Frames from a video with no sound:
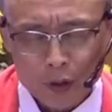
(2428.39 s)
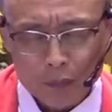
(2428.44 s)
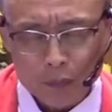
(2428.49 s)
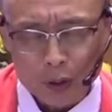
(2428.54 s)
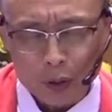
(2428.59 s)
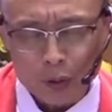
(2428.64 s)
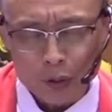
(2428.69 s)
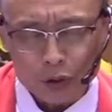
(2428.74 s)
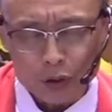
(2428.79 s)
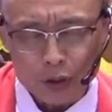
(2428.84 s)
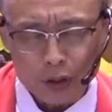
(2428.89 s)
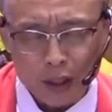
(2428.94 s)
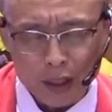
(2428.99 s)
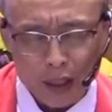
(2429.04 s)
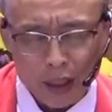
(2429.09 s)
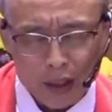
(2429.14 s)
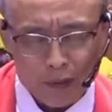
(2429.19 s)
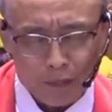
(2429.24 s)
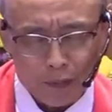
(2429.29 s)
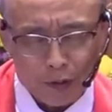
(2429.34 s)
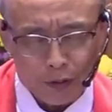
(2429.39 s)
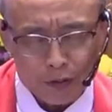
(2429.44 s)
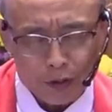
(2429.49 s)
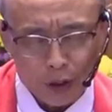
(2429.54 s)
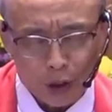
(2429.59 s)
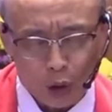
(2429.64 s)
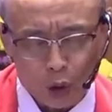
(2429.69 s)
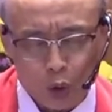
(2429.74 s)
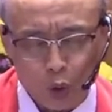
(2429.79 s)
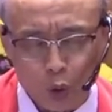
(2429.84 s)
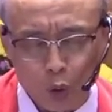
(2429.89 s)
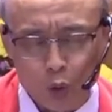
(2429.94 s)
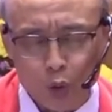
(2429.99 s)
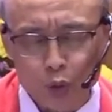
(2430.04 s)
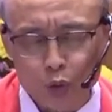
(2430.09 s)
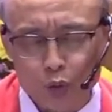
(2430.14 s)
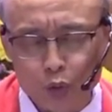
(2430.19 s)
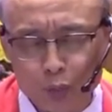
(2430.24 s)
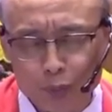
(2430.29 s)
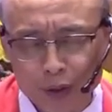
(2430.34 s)
because the everything
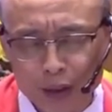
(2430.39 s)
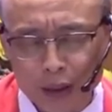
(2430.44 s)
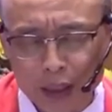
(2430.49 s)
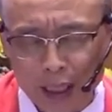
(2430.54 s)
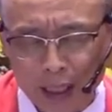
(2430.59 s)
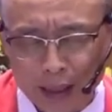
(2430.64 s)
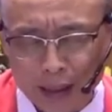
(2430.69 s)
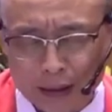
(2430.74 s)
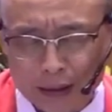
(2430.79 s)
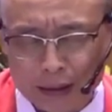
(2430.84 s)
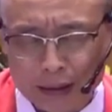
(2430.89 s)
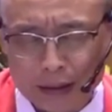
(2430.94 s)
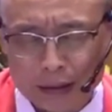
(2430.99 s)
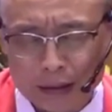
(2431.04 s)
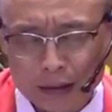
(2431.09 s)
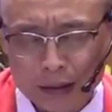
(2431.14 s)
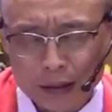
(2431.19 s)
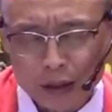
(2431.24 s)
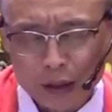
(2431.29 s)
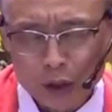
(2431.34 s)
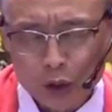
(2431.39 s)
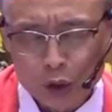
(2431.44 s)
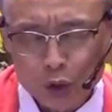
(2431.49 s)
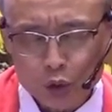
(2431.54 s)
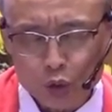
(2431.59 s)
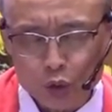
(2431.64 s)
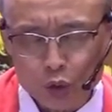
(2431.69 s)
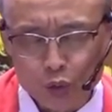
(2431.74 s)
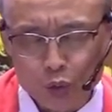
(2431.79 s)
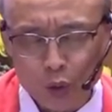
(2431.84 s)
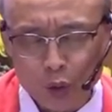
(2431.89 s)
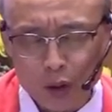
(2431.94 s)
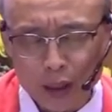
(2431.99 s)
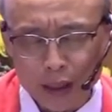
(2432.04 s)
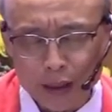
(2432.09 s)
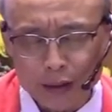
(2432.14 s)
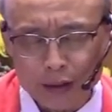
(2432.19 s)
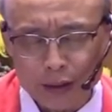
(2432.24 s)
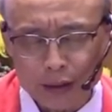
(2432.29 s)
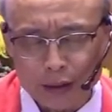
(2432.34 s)
going to be end sooner or
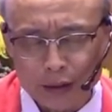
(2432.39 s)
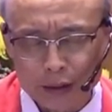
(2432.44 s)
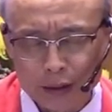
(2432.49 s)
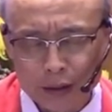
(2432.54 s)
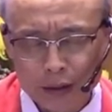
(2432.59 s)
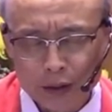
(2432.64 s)
later.